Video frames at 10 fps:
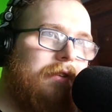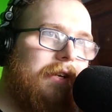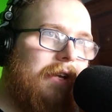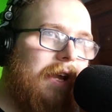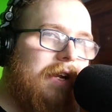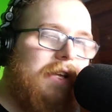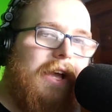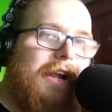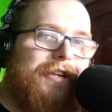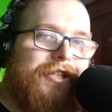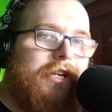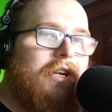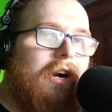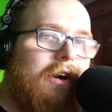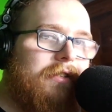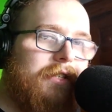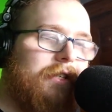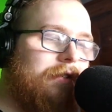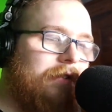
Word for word: like any edgy content